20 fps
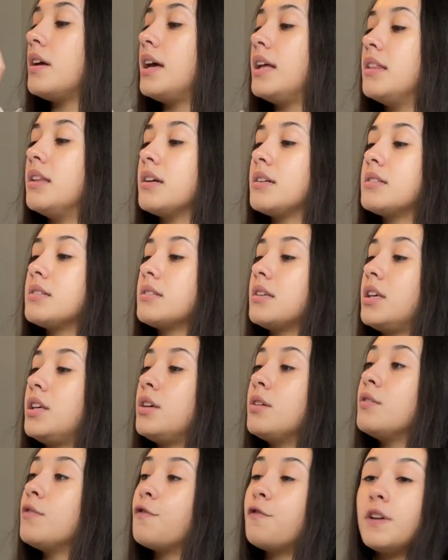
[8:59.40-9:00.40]
It looks
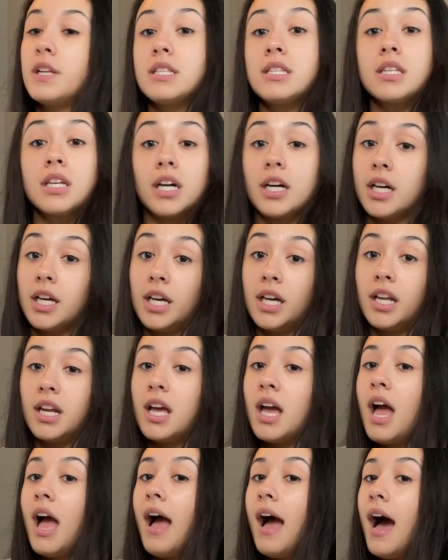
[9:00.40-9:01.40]
cute, fits good.
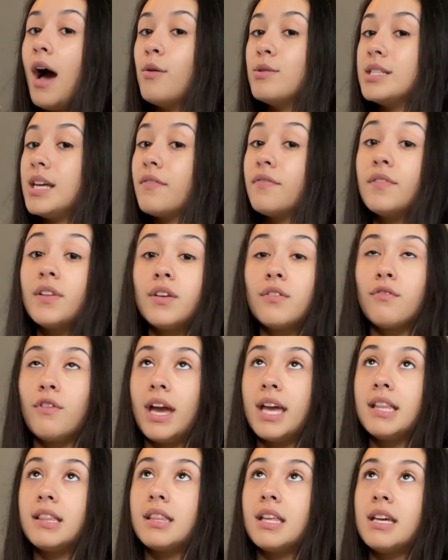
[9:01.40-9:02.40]
I would definitely
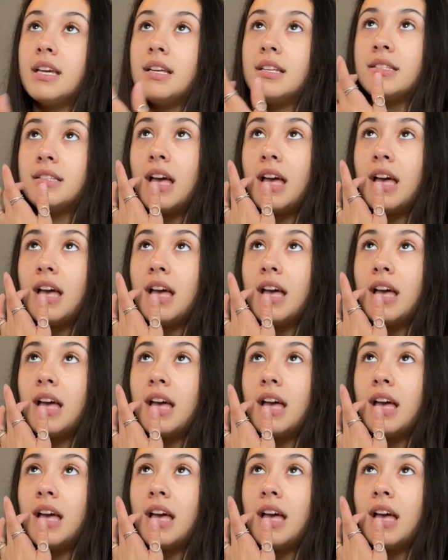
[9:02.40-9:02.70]
rate this,